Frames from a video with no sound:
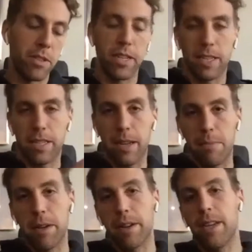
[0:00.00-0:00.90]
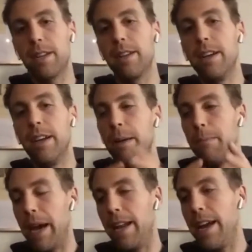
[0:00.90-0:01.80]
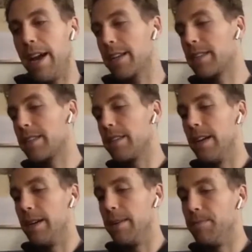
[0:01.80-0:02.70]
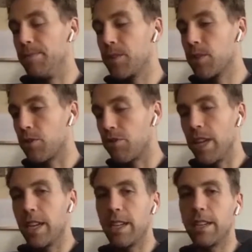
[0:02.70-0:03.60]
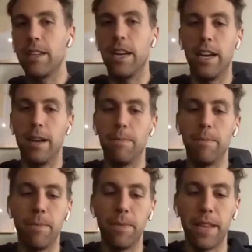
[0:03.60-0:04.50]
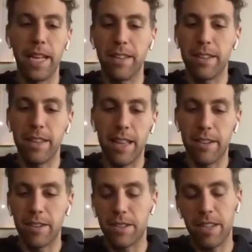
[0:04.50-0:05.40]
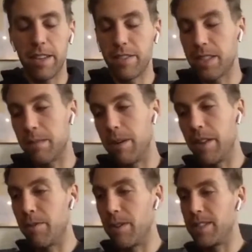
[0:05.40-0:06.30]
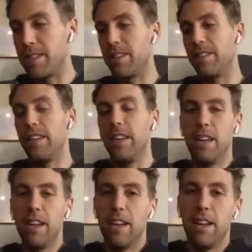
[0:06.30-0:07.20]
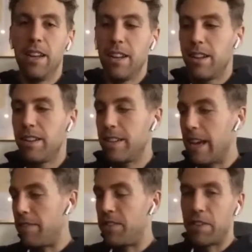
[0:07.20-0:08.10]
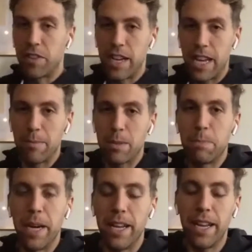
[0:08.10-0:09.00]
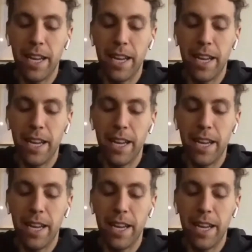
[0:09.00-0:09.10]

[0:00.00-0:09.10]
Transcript: like Siberian, Panax, Korean, and there's even some other ones that have different names. But